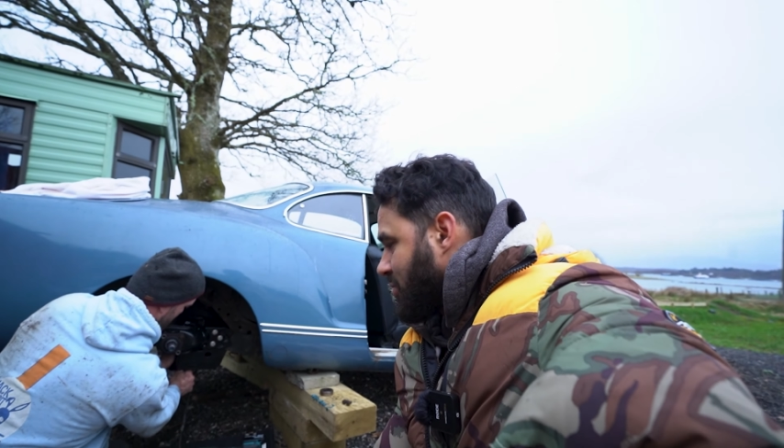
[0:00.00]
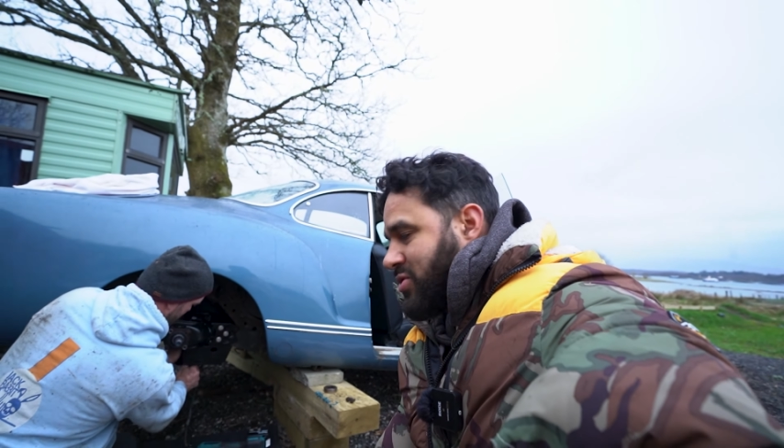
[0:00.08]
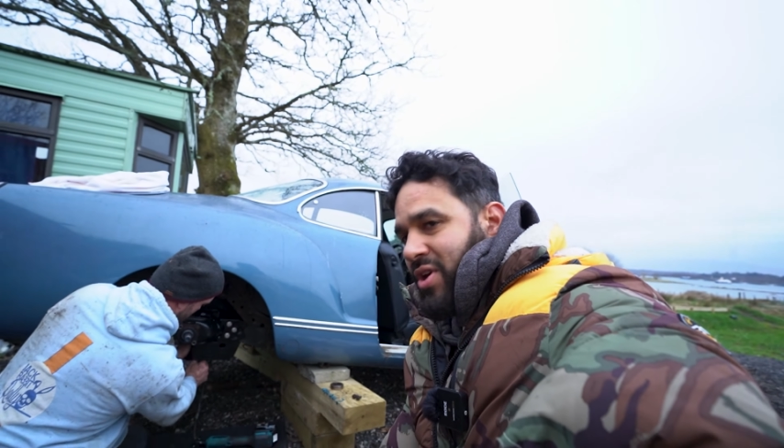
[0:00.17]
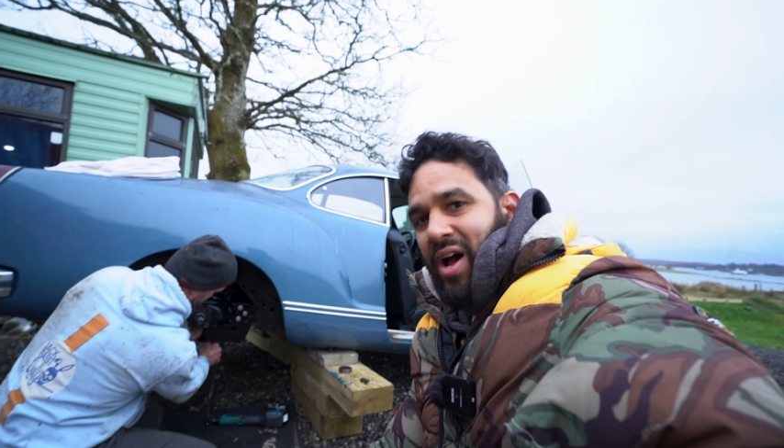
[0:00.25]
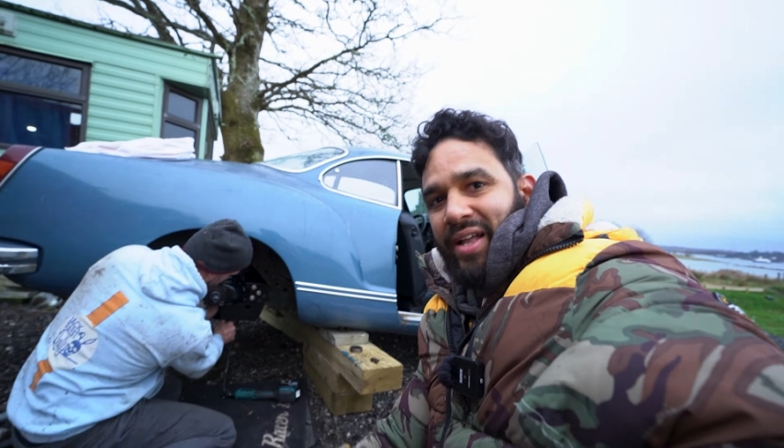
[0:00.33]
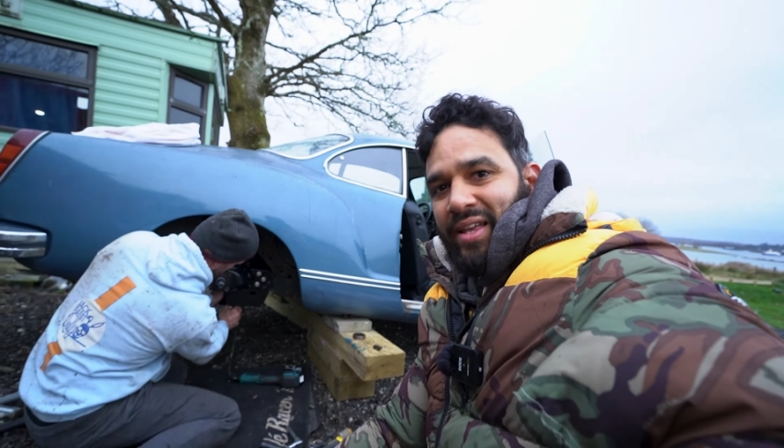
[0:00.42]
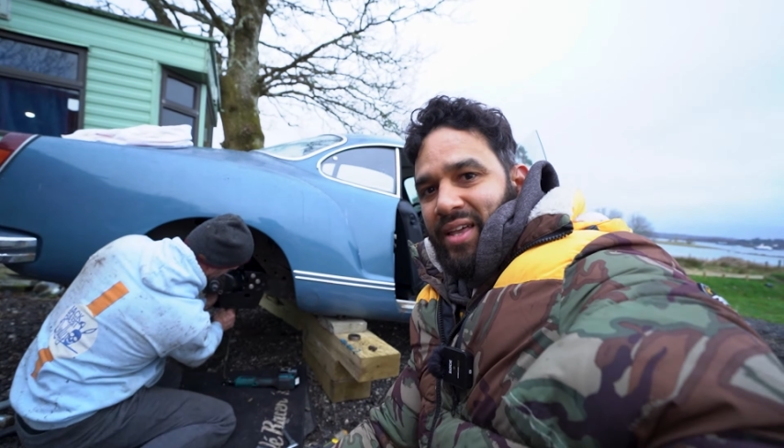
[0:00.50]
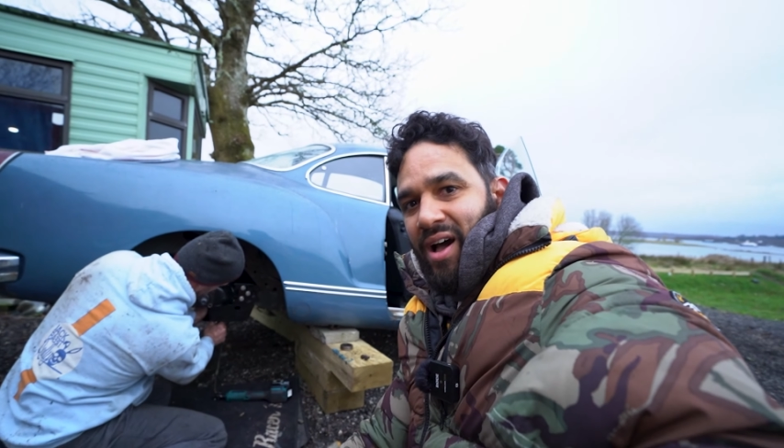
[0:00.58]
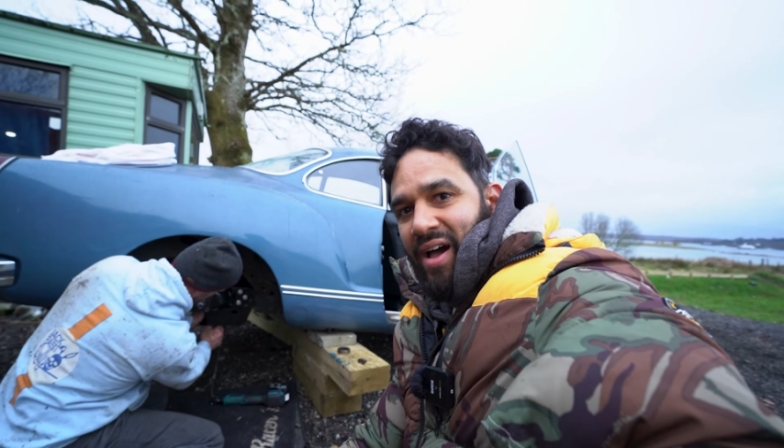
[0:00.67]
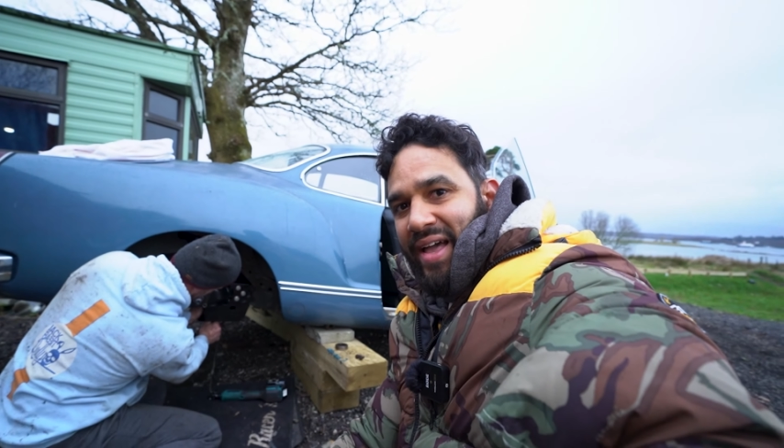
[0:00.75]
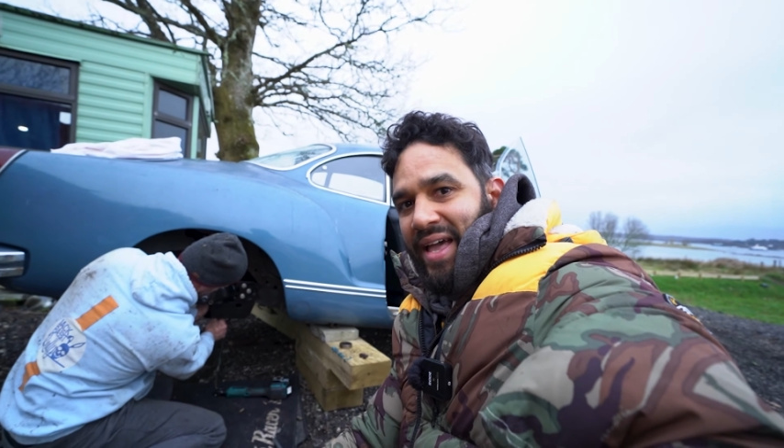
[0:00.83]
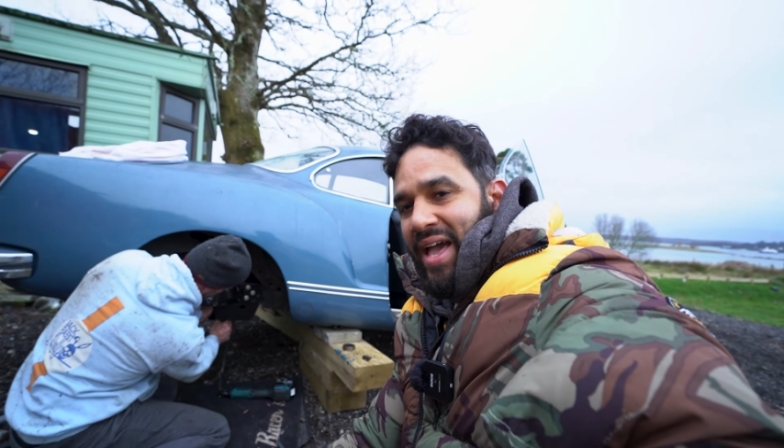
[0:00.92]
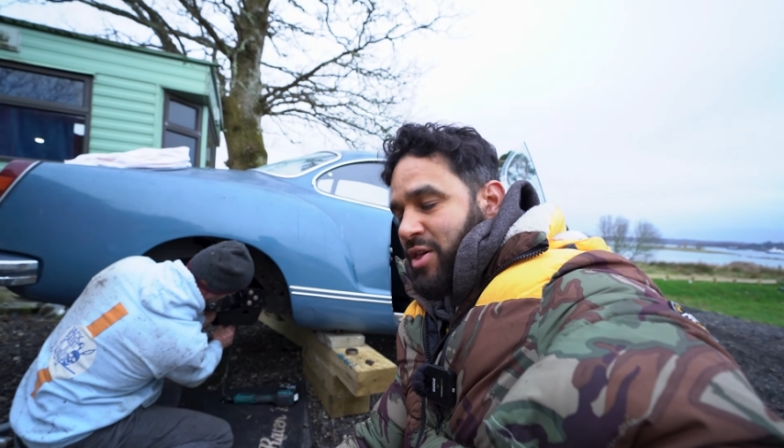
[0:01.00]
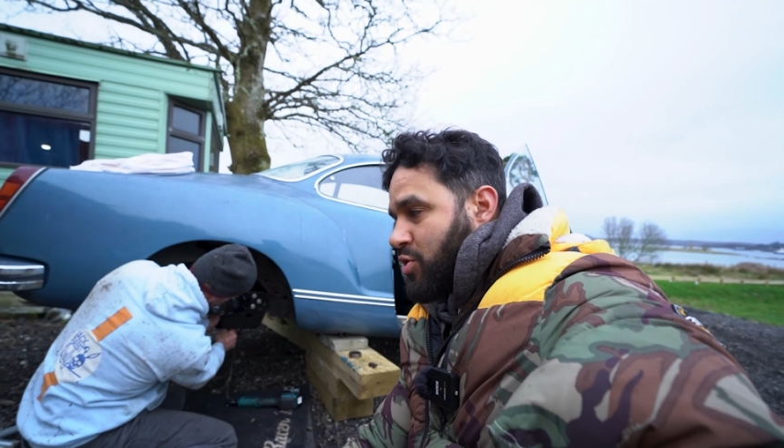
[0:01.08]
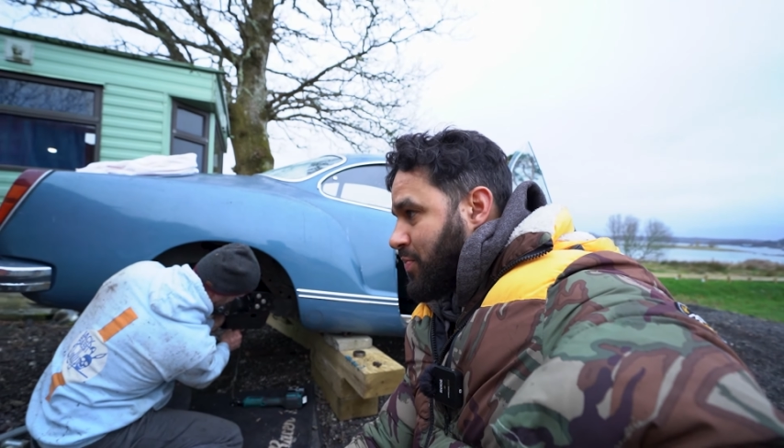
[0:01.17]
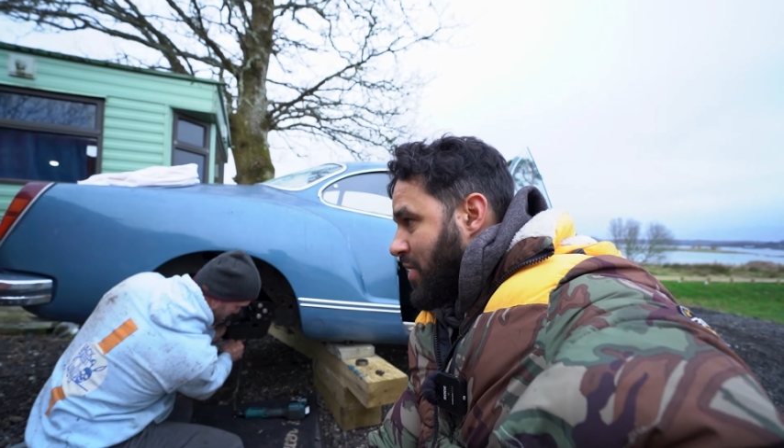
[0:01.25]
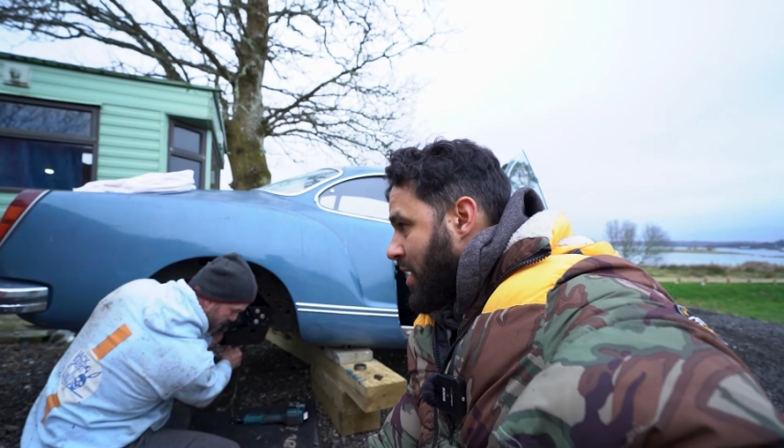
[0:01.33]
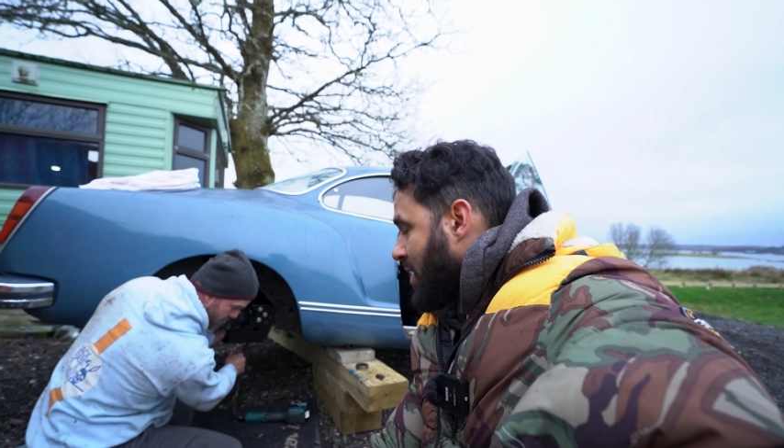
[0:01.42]
was kind of cutting edge,
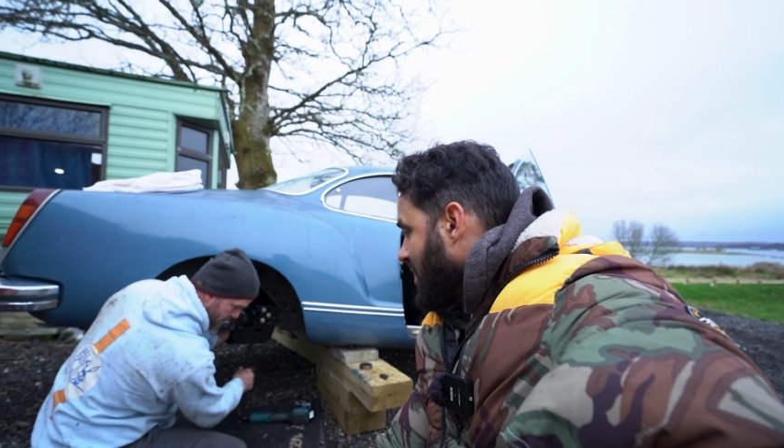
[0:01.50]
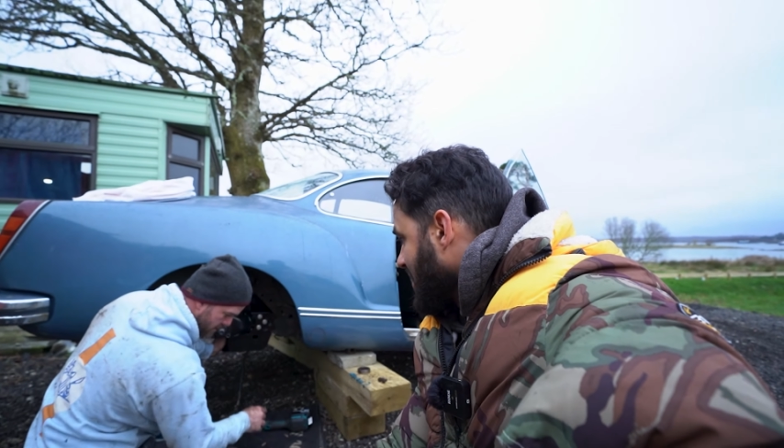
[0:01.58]
but